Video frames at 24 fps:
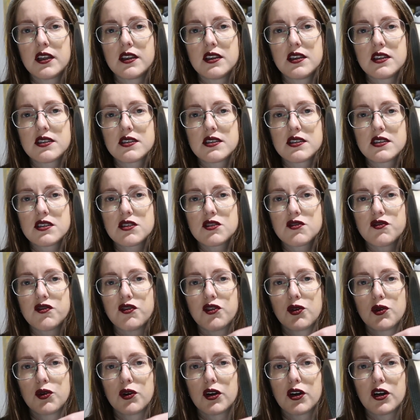This is
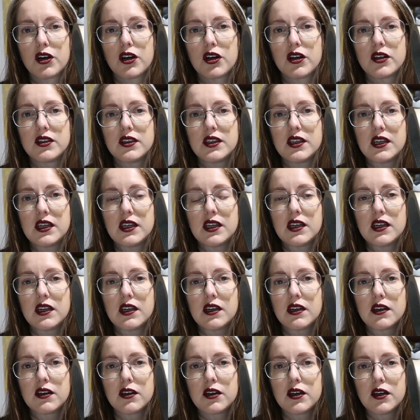for
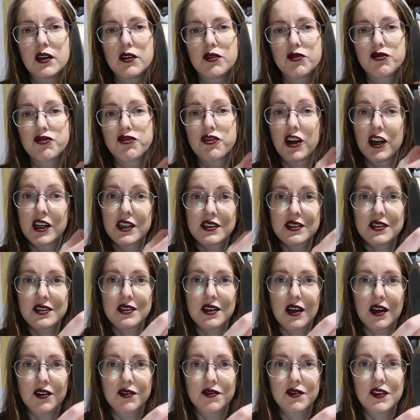the front
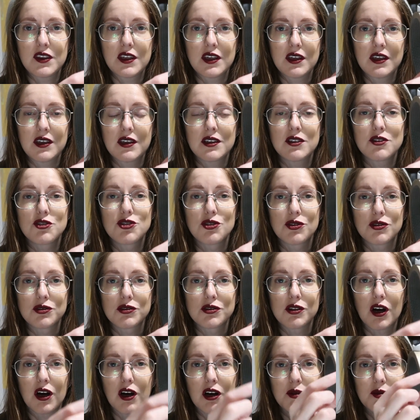of the
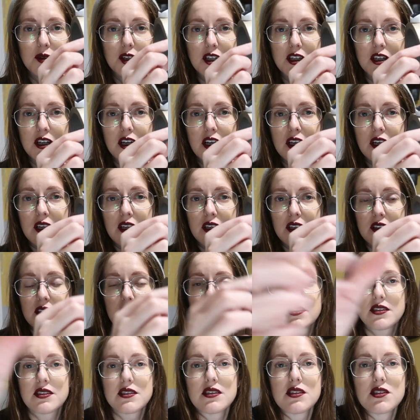shoulder armor.
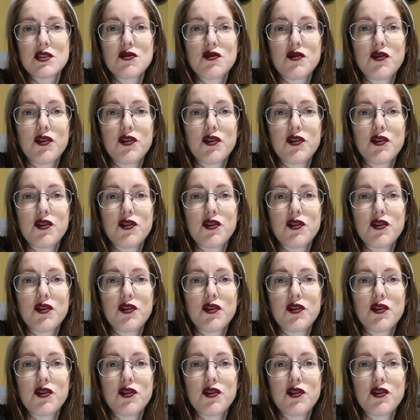This is